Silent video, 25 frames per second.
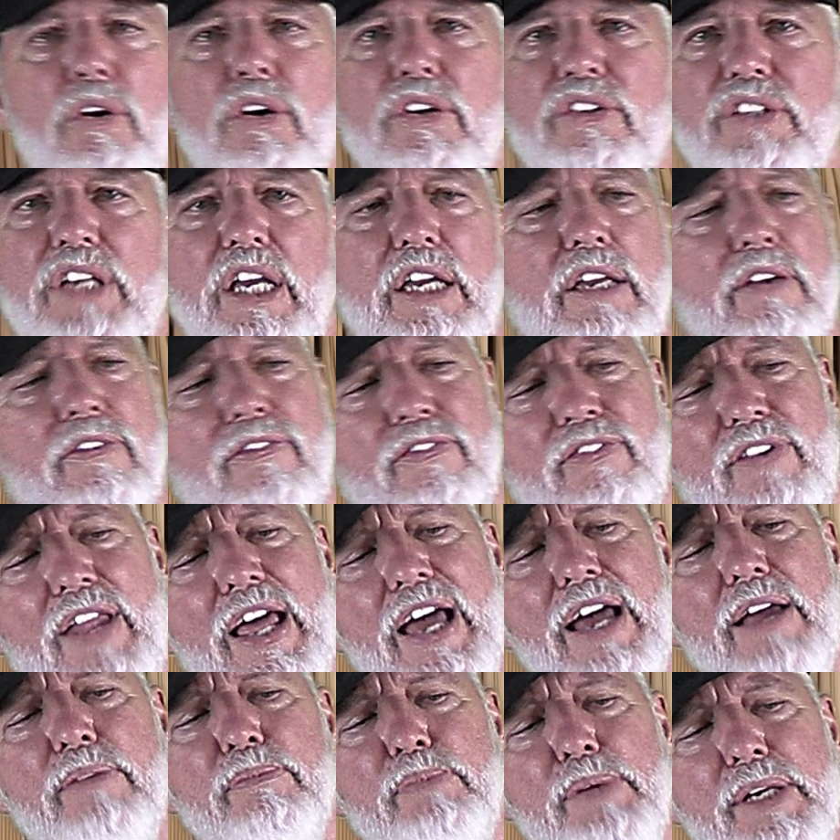we're going to take a
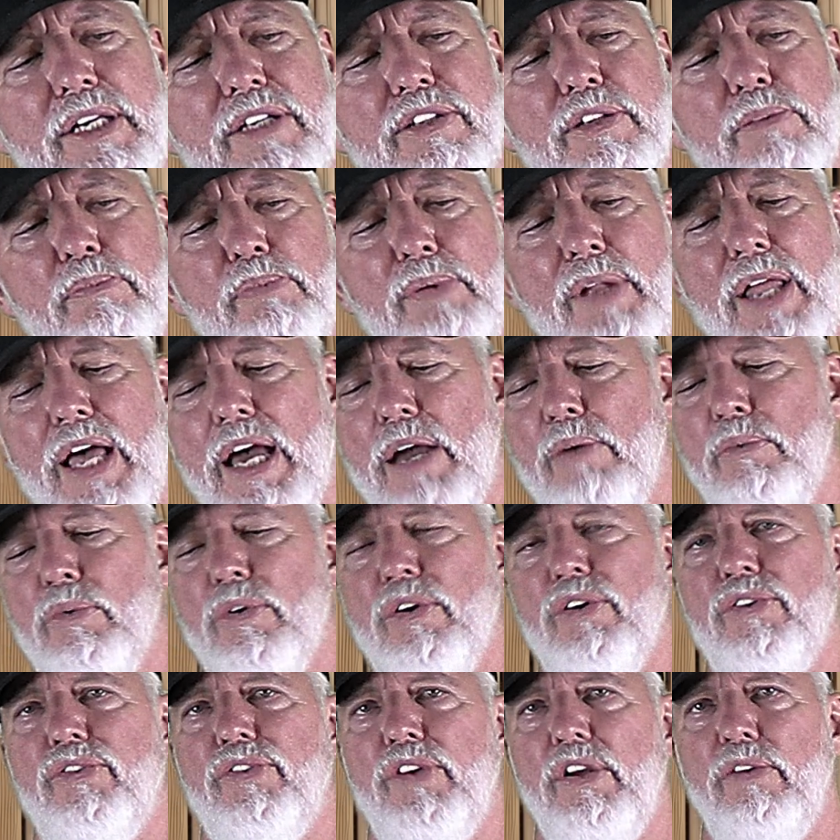flat piece of ply and we're
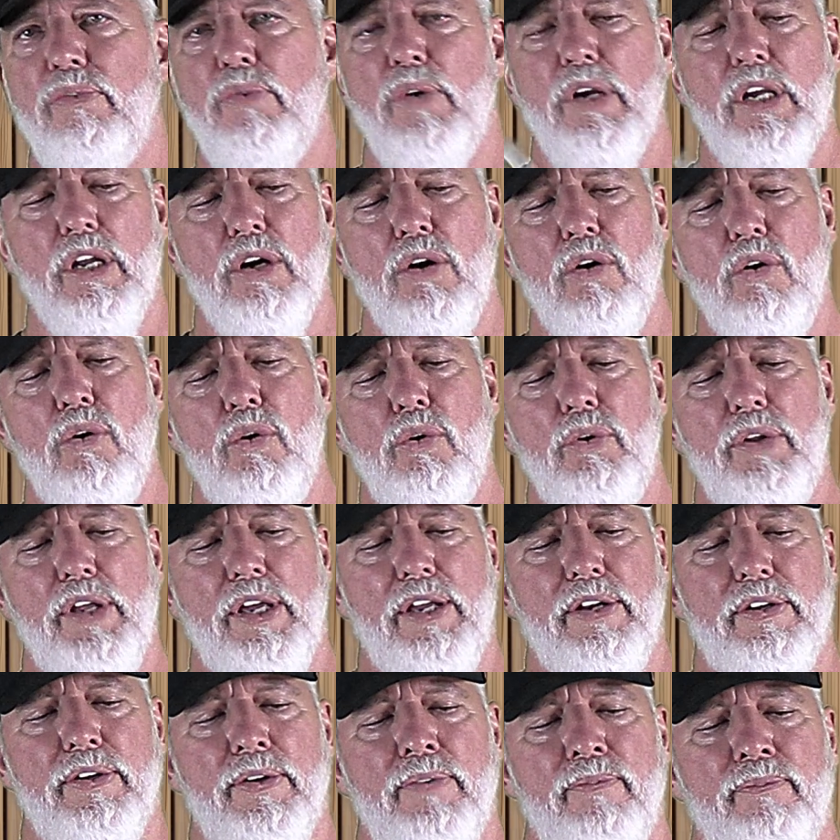going to see if we can hold
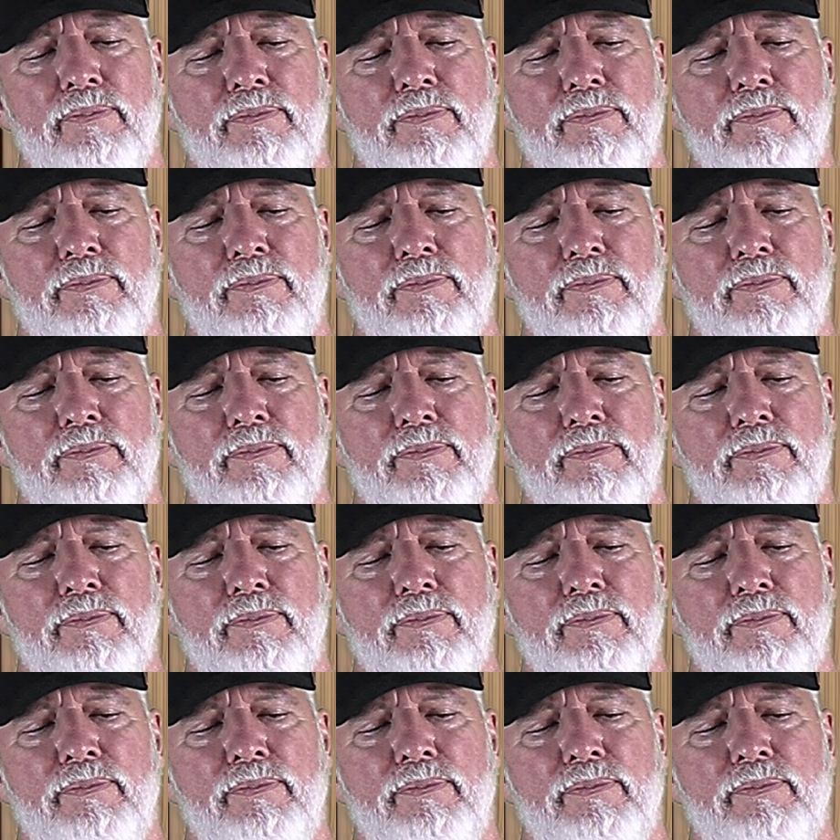it.